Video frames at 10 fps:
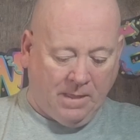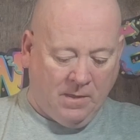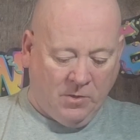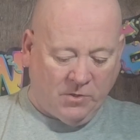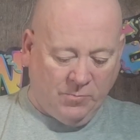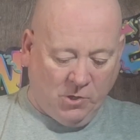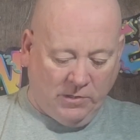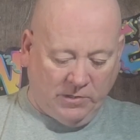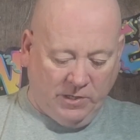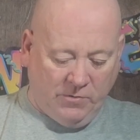Small
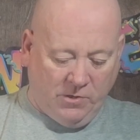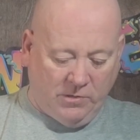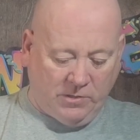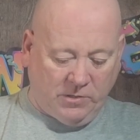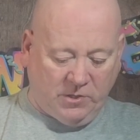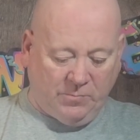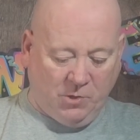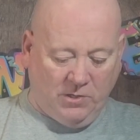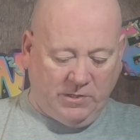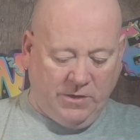zeros.
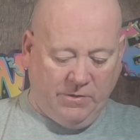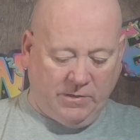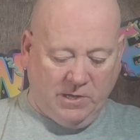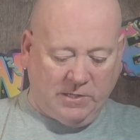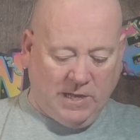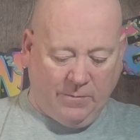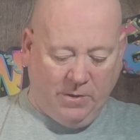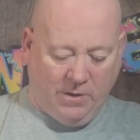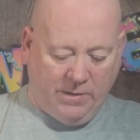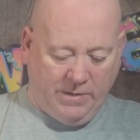Small zeros. Looks like we
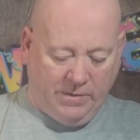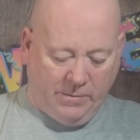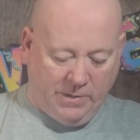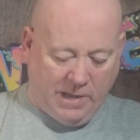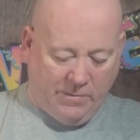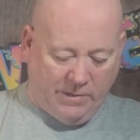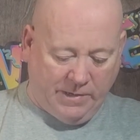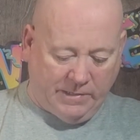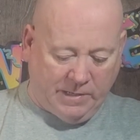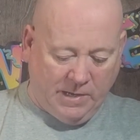already know what that one
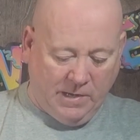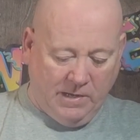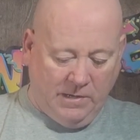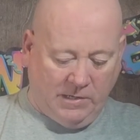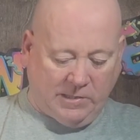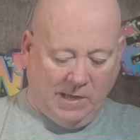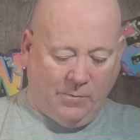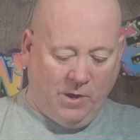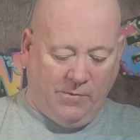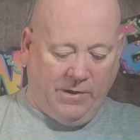is. And it looks like
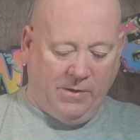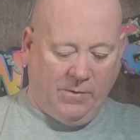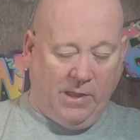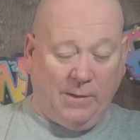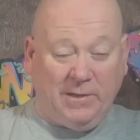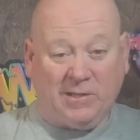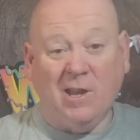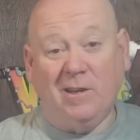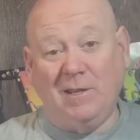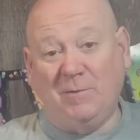we already know what that one
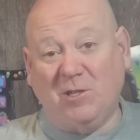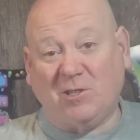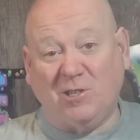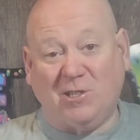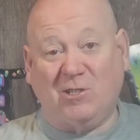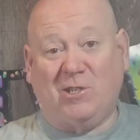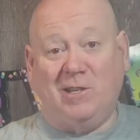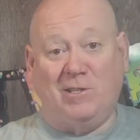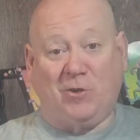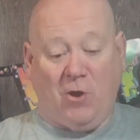Because I'm just such a
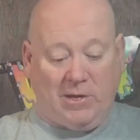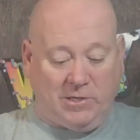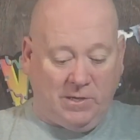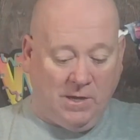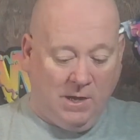shitty scratcher.